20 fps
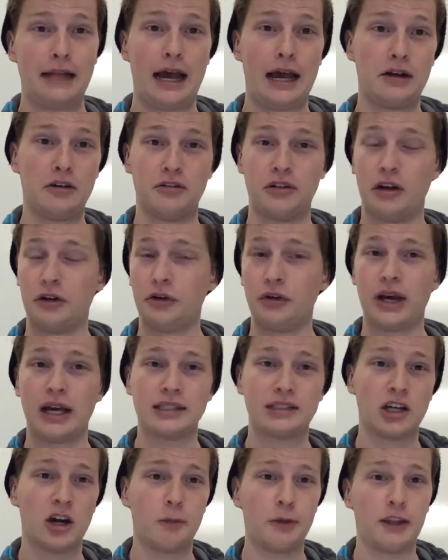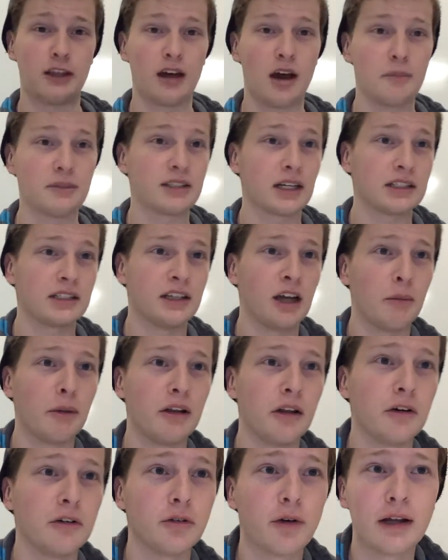I don't know, you guys tell me in the comment section down
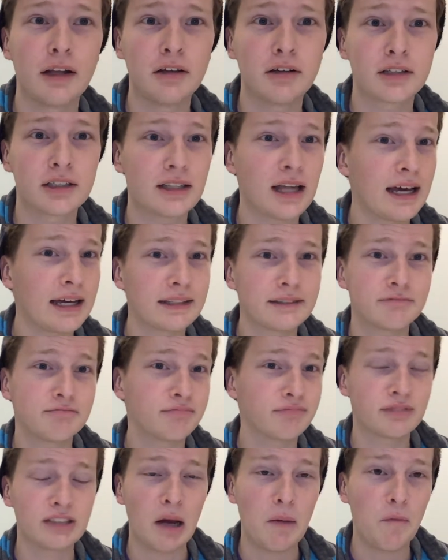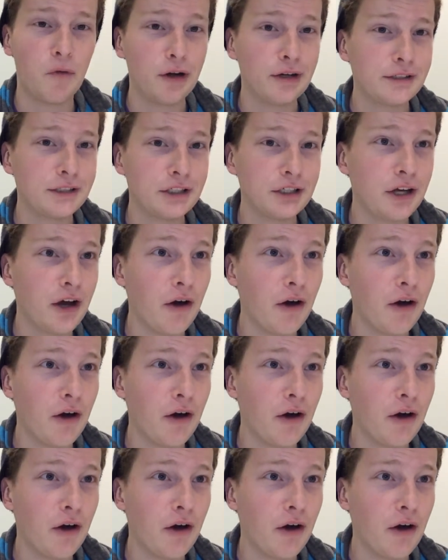below, do I look like someone, you